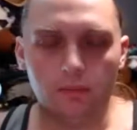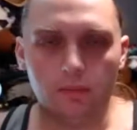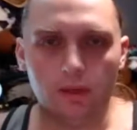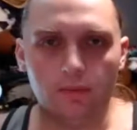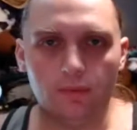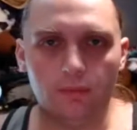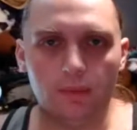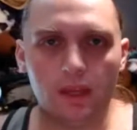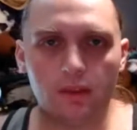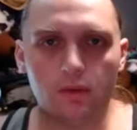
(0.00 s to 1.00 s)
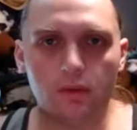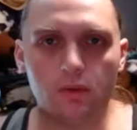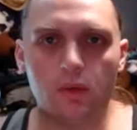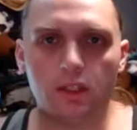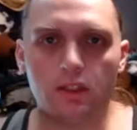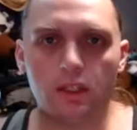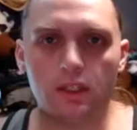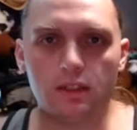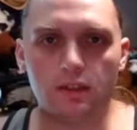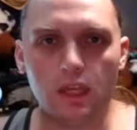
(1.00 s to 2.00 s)
If Matthew, you're watching
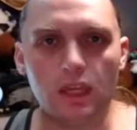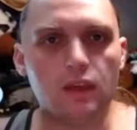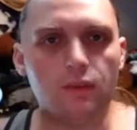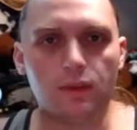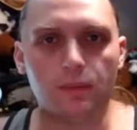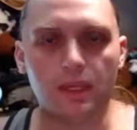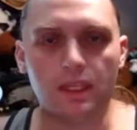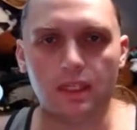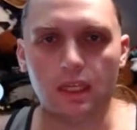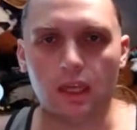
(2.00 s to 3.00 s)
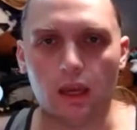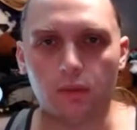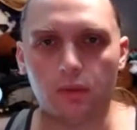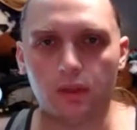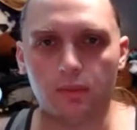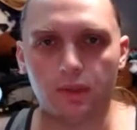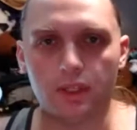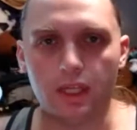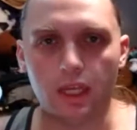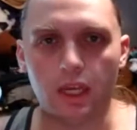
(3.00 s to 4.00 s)
this, thank you for the PC. I really
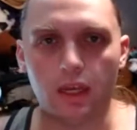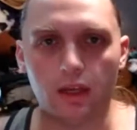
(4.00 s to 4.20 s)
appreciate it.